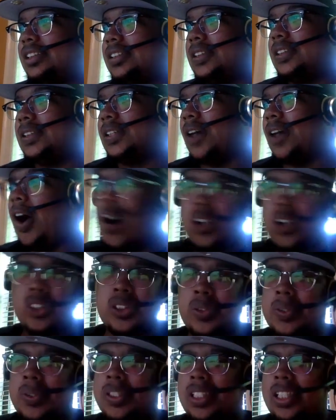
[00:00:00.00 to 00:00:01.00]
also
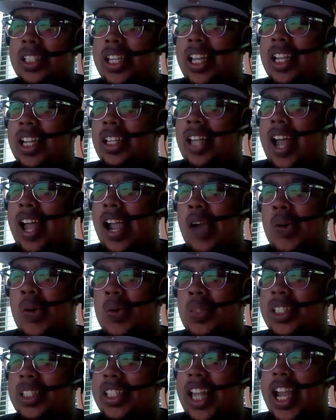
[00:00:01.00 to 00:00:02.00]
seeing like who's
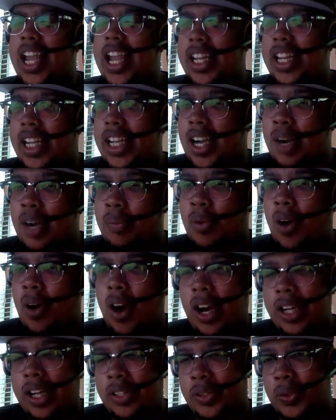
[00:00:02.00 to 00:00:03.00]
standing up
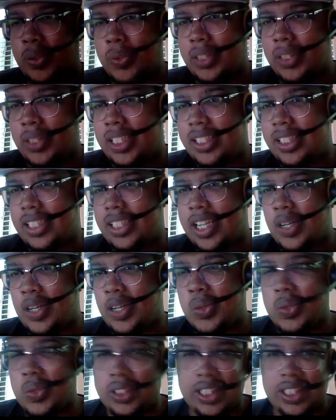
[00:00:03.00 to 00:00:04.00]
walking through this and who's
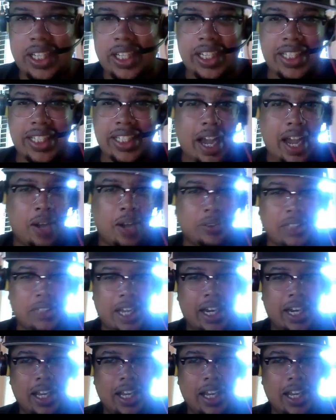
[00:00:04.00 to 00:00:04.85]
sitting down like